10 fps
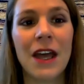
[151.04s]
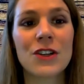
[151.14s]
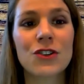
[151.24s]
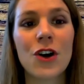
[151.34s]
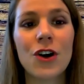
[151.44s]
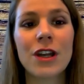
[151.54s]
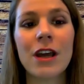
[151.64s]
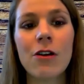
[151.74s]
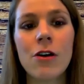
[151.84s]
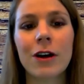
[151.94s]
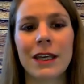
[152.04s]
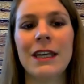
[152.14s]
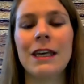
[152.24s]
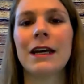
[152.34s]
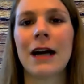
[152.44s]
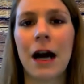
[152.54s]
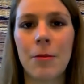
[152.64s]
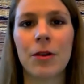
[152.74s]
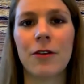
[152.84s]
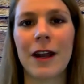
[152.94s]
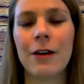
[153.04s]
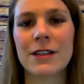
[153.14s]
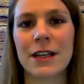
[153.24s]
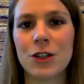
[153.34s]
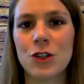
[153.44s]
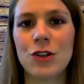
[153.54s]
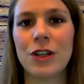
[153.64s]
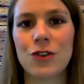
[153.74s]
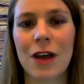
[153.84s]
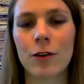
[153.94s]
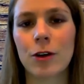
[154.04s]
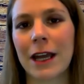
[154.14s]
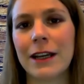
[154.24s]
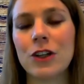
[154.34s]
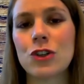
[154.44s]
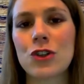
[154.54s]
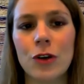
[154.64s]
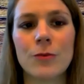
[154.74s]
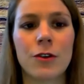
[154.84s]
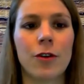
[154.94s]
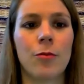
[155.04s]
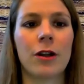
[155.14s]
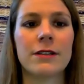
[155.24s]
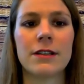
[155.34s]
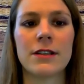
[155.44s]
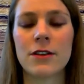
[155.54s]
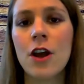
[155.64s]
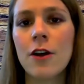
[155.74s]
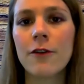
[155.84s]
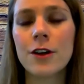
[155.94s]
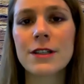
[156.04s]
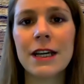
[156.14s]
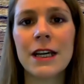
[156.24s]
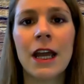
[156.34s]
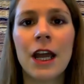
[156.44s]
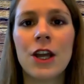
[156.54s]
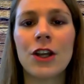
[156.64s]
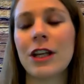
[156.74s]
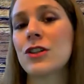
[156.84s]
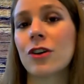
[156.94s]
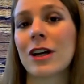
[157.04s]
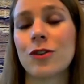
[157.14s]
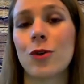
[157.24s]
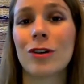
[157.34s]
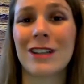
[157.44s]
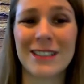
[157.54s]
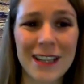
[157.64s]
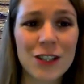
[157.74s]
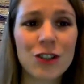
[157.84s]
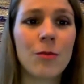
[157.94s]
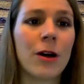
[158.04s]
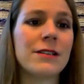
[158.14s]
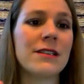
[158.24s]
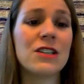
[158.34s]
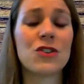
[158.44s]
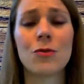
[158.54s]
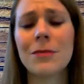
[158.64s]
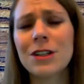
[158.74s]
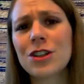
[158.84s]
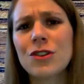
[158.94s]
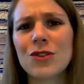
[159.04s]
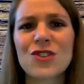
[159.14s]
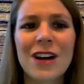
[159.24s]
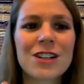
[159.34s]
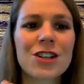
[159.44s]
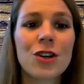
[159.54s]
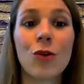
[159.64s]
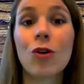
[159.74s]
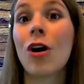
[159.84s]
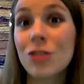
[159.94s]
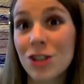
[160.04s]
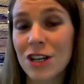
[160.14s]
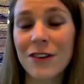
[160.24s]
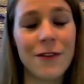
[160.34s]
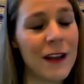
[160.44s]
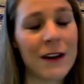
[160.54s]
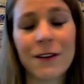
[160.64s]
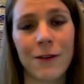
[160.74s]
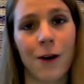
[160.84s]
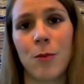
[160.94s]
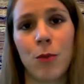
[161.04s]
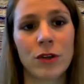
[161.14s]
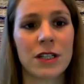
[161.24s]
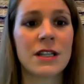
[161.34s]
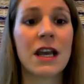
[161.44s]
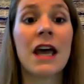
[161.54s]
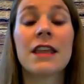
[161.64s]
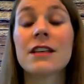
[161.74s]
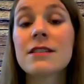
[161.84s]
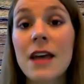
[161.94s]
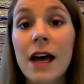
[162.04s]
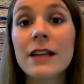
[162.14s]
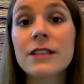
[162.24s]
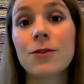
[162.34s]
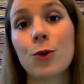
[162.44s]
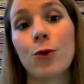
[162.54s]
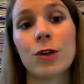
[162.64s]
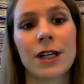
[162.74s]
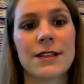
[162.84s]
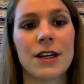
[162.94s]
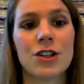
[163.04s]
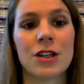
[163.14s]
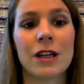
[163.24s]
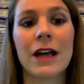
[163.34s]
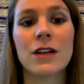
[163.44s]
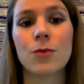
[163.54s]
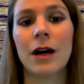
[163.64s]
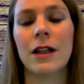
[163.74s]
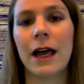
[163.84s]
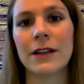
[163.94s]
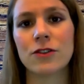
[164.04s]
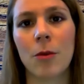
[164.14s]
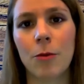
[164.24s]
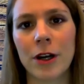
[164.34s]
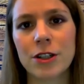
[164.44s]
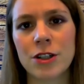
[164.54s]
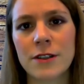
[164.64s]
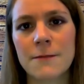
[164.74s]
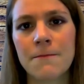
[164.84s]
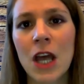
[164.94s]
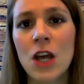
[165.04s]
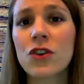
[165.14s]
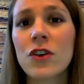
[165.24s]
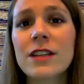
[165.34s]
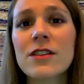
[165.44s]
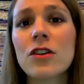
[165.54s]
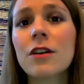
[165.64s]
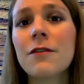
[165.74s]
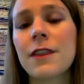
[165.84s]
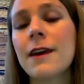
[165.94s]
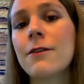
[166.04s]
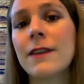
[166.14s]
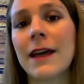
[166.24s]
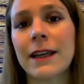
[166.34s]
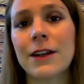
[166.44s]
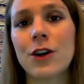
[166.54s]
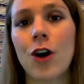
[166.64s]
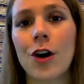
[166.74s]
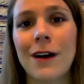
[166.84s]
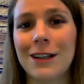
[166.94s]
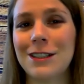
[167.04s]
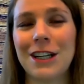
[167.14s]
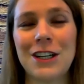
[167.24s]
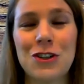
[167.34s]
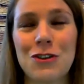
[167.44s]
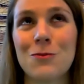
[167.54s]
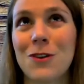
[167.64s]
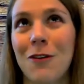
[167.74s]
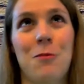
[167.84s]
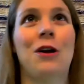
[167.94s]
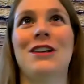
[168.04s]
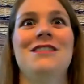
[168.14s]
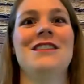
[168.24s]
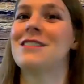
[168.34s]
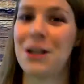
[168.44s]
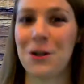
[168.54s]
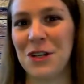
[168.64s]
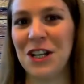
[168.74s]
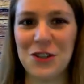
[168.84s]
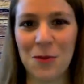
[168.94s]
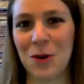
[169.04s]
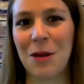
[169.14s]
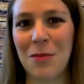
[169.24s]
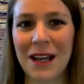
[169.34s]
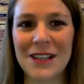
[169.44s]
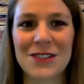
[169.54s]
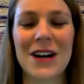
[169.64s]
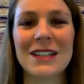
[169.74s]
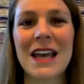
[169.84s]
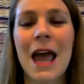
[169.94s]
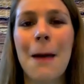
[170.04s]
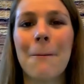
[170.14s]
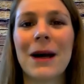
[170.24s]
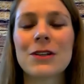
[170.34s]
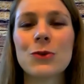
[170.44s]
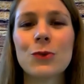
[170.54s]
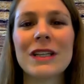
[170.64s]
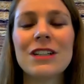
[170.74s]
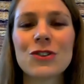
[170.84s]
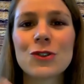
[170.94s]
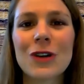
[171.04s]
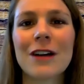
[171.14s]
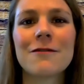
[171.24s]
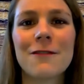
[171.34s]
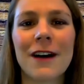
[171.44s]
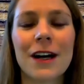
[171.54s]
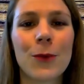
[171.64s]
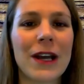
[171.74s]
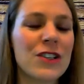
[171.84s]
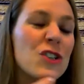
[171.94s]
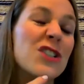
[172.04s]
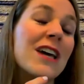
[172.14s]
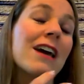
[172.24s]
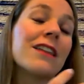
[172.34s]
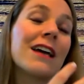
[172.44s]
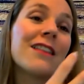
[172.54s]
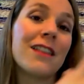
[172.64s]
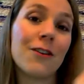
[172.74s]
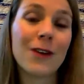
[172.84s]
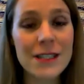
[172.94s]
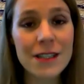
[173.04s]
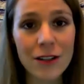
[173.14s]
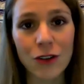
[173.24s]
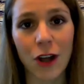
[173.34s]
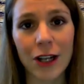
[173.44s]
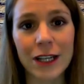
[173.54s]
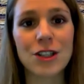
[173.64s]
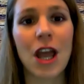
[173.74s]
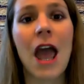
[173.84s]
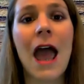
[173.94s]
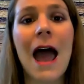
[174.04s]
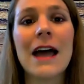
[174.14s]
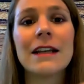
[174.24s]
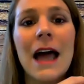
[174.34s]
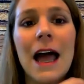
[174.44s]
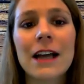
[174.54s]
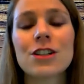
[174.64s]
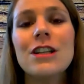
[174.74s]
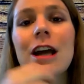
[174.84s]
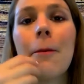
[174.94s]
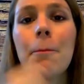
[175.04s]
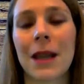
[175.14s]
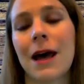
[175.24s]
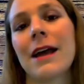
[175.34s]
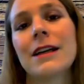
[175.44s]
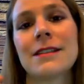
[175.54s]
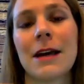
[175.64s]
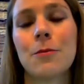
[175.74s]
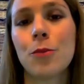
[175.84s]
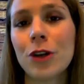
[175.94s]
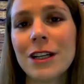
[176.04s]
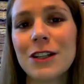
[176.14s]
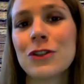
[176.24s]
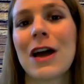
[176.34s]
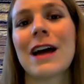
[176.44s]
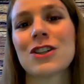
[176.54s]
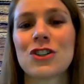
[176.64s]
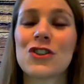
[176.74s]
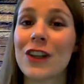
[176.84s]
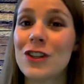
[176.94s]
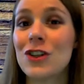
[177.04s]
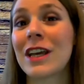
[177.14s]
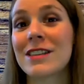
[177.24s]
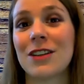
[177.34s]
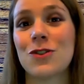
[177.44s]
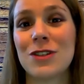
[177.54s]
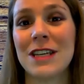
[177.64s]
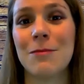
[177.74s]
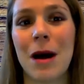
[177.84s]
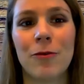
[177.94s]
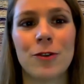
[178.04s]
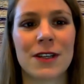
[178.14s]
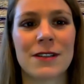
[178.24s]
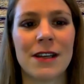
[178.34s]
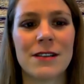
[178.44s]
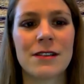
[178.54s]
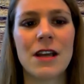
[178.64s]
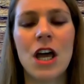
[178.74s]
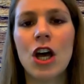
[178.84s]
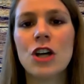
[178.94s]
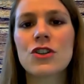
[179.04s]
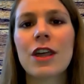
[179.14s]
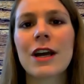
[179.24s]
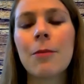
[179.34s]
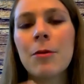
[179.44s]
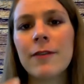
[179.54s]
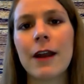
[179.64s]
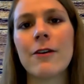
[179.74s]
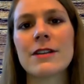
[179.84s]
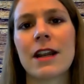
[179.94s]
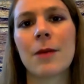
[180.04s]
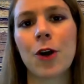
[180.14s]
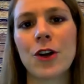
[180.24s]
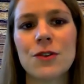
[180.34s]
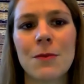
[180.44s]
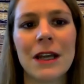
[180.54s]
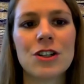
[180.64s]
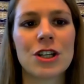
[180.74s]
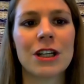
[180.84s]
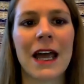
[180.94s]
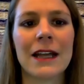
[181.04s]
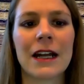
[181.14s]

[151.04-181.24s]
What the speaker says: So here are a key couple of areas that you need to have a look at in terms of your policies. Firstly, you need to look at your organizational policies, your mission, your structure, your culture, very, very important, the size of your organization, as well as operations. So there's a lot of theory that can go around in terms of policies that we need to put in place, right? But we need to try and find ways to take that theoretical knowledge and actually apply it and put it into action so that you can set your team up for success. So there are a couple of areas that I'm going to mention, and